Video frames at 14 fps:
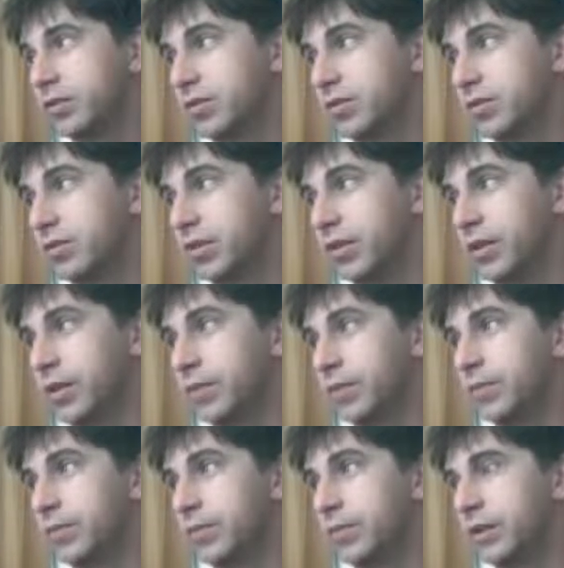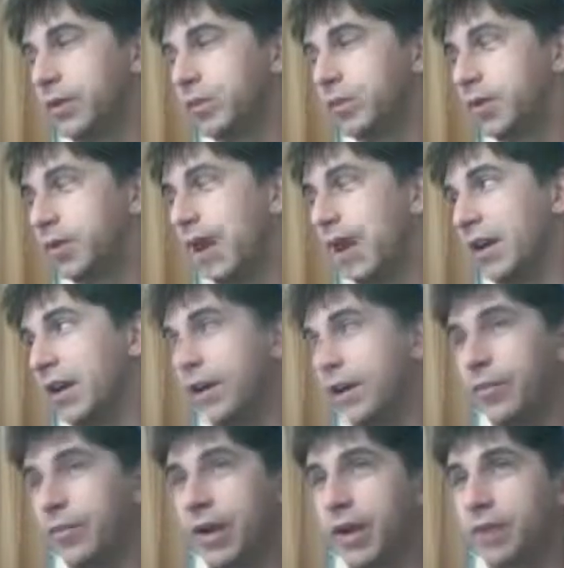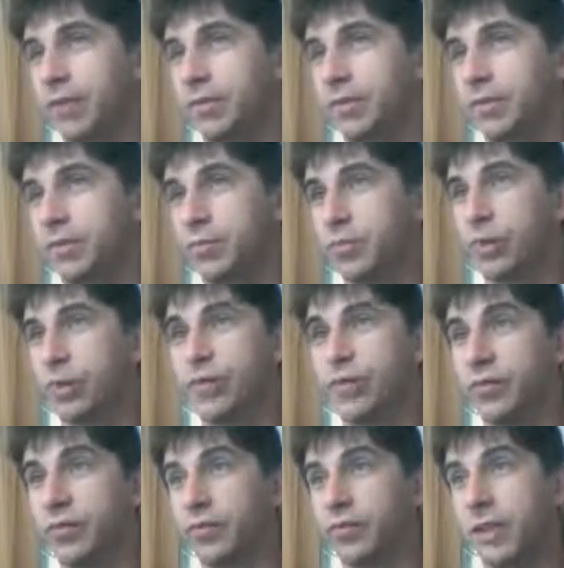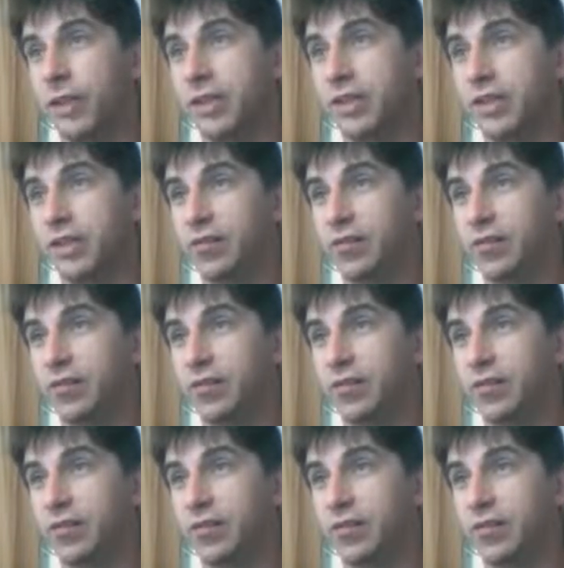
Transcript: the chat and my preview of myself.